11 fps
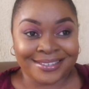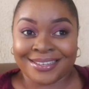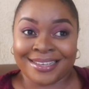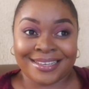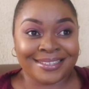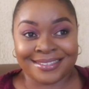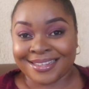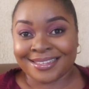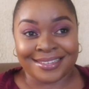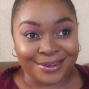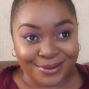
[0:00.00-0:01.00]
Okay,
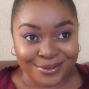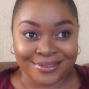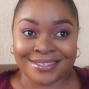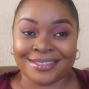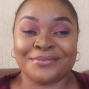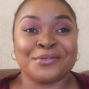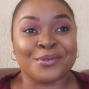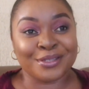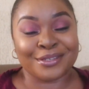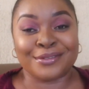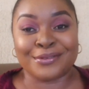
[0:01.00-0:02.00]
that's a lot. If you
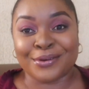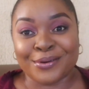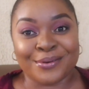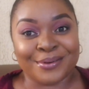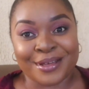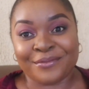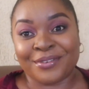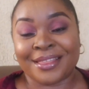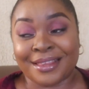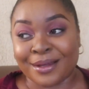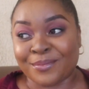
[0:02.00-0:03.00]
want to know
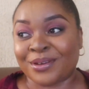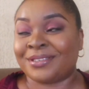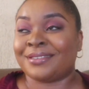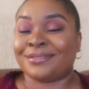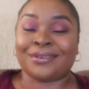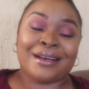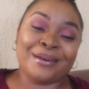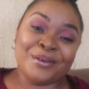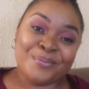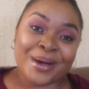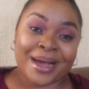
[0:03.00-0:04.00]
everything about it, you can
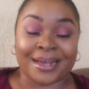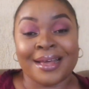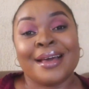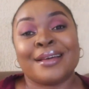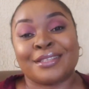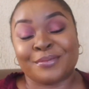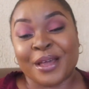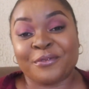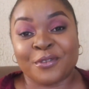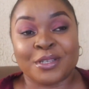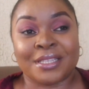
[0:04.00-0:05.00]
go back to my
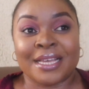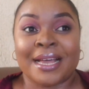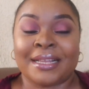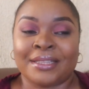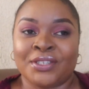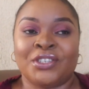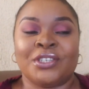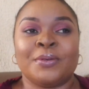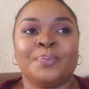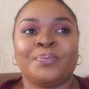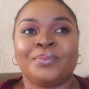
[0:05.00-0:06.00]
first day at the
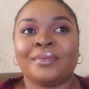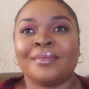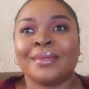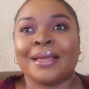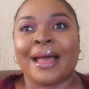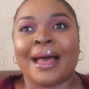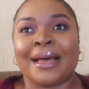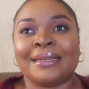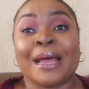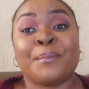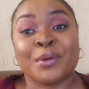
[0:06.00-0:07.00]
gym,
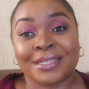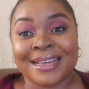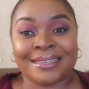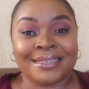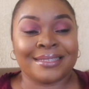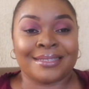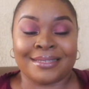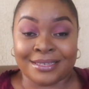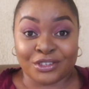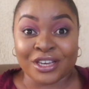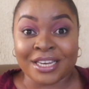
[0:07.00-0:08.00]
and I posted
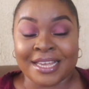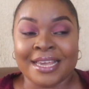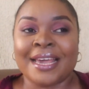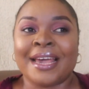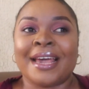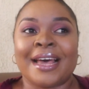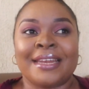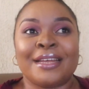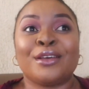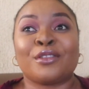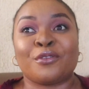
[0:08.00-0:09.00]
the journey here, and
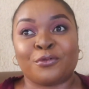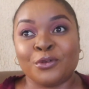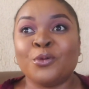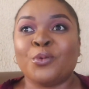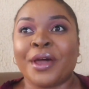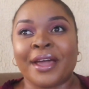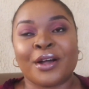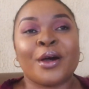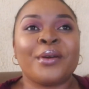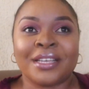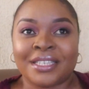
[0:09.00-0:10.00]
a lot of you were
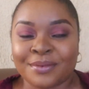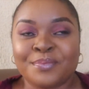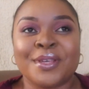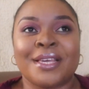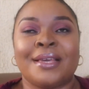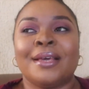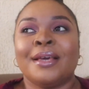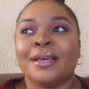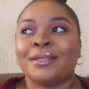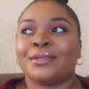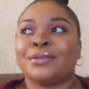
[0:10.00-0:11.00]
encouraging me
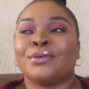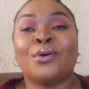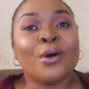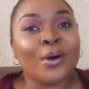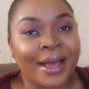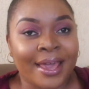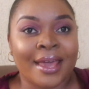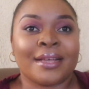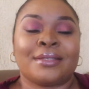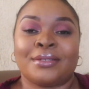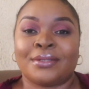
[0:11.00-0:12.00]
to go
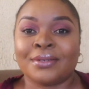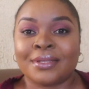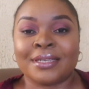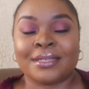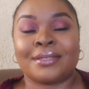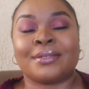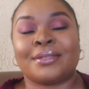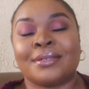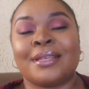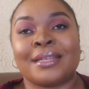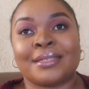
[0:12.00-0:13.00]
ahead to do this, to
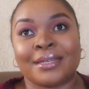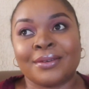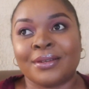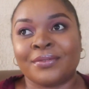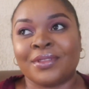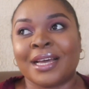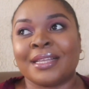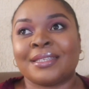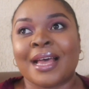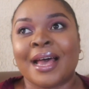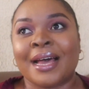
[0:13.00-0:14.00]
do that, and all of
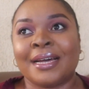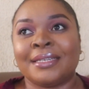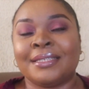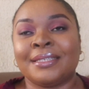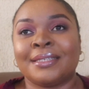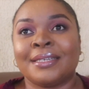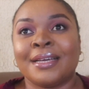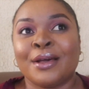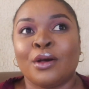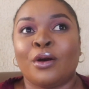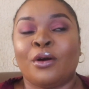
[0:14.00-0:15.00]
that. And
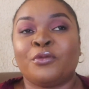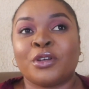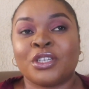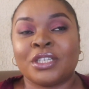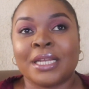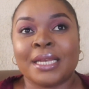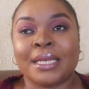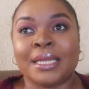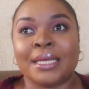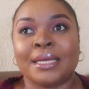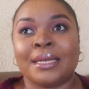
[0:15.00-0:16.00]

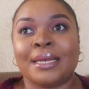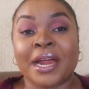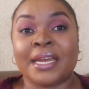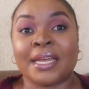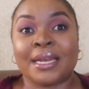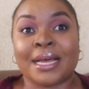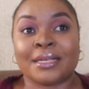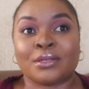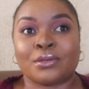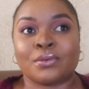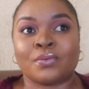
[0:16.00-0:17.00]
unfortunately, Friday
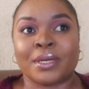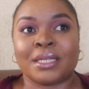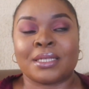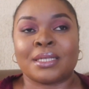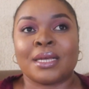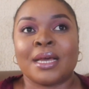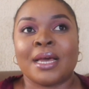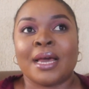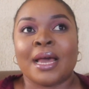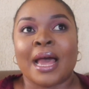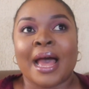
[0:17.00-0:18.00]
last 2 weeks,
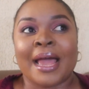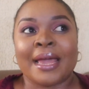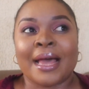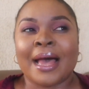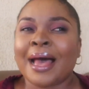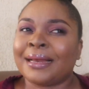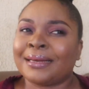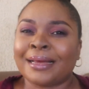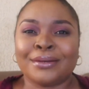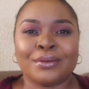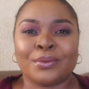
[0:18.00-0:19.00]

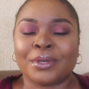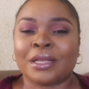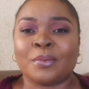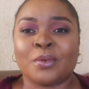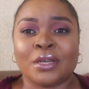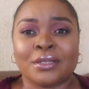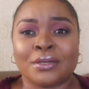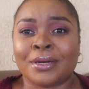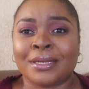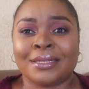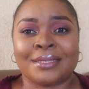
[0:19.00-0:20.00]
I don't know what I'm going to
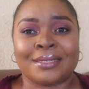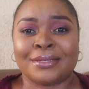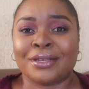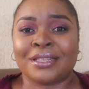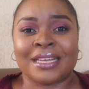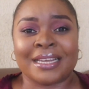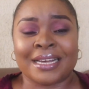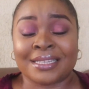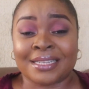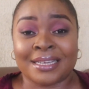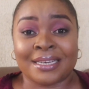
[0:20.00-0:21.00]
it. It's not an
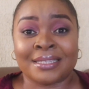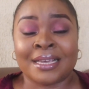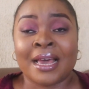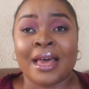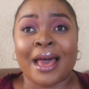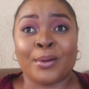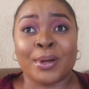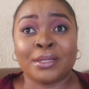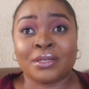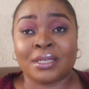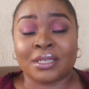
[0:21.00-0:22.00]
accident. I
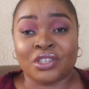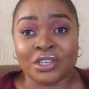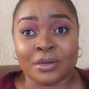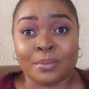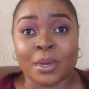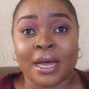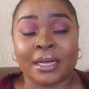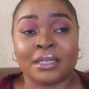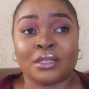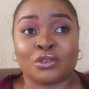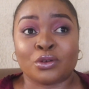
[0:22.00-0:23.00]
went to the gym
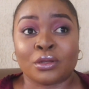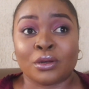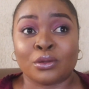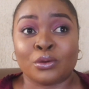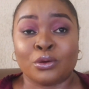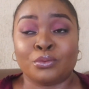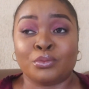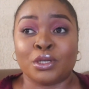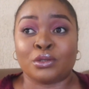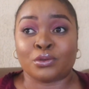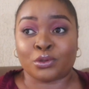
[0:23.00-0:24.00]
and the instructor told
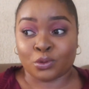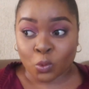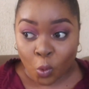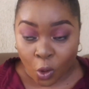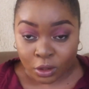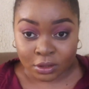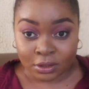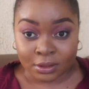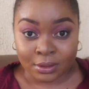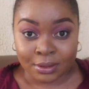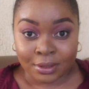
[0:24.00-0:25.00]
me to
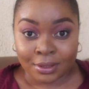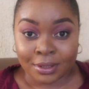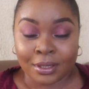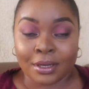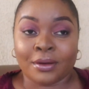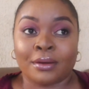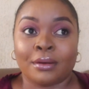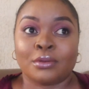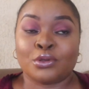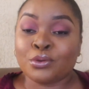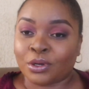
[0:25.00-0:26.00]
squat
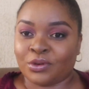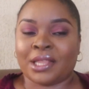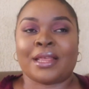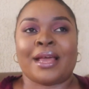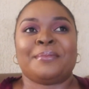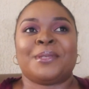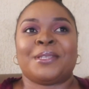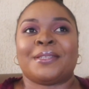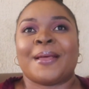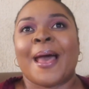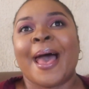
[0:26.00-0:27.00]
200
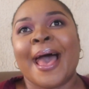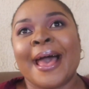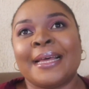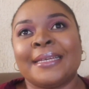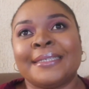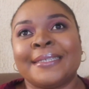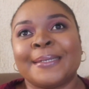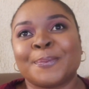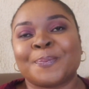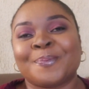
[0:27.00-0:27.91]
times, and